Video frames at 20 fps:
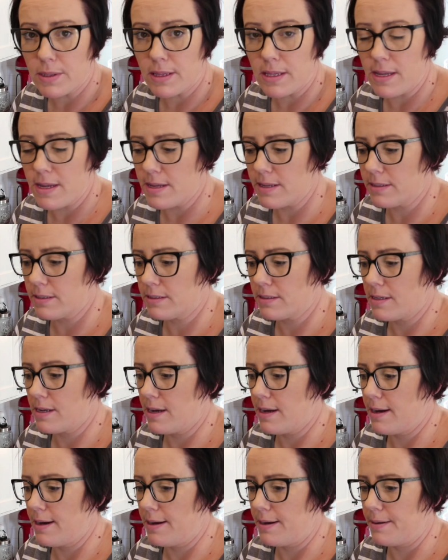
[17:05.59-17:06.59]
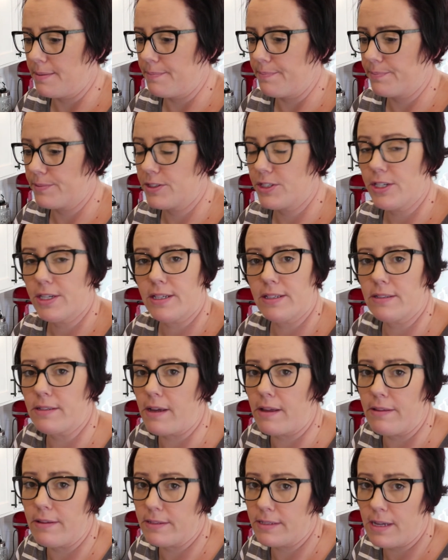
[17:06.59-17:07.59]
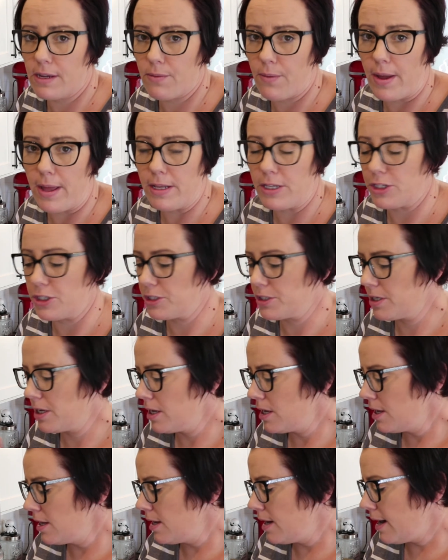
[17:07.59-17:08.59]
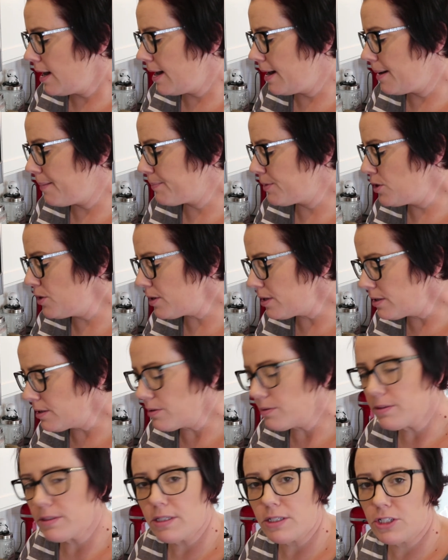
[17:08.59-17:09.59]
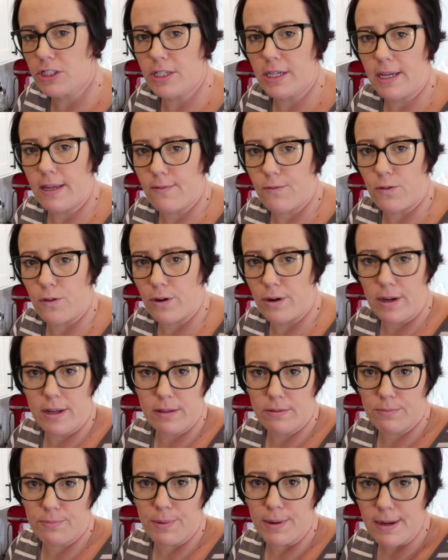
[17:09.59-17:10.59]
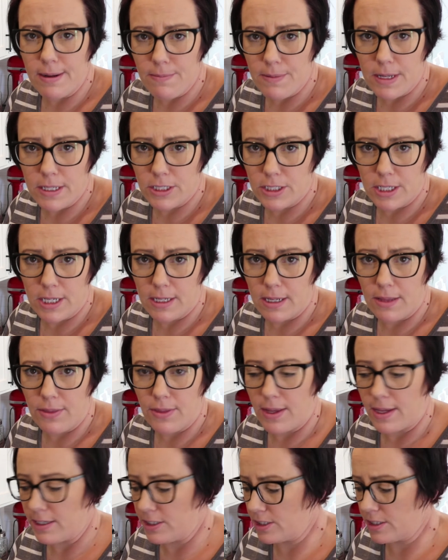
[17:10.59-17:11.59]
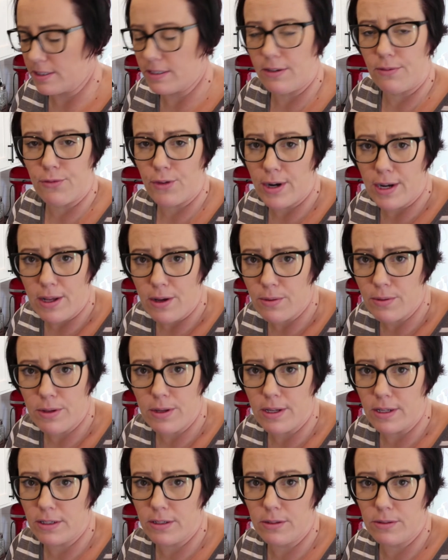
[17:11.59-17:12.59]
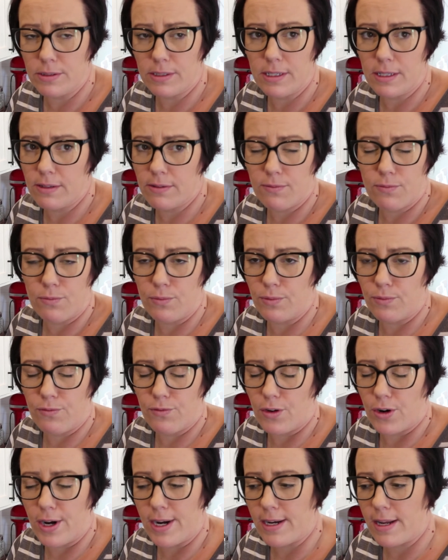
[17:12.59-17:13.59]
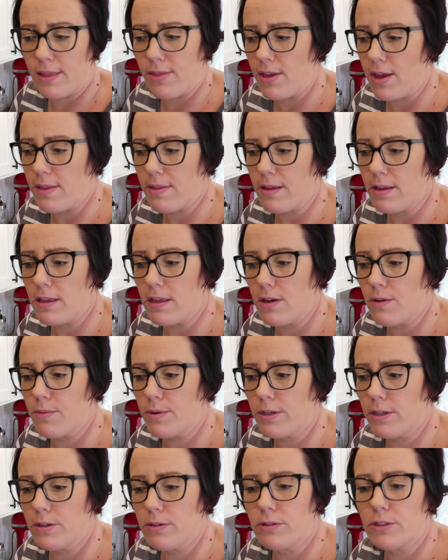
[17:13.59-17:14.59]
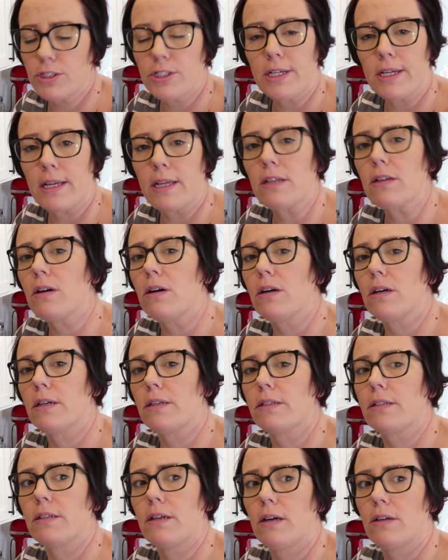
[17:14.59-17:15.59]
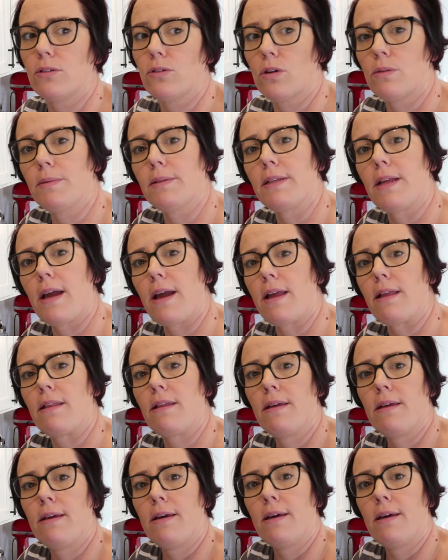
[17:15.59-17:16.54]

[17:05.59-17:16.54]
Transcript: with this, chicken salad sandwich. You can use this chicken for pretty much anything. Chicken Alfredo, you can use it for anything that you would use chicken on a normal night.